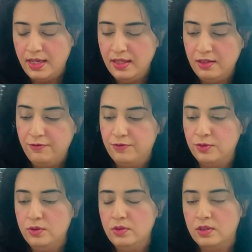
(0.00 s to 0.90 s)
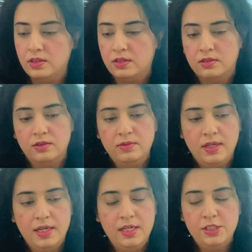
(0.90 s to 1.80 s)
And the Fool.
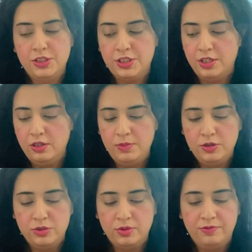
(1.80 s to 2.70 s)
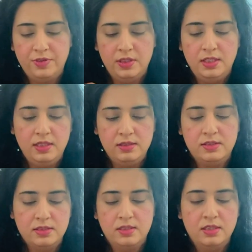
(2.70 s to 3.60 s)
Okay, shared mutual
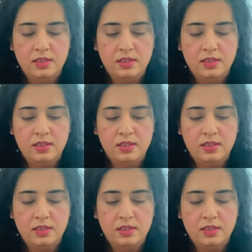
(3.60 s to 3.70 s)
feelings.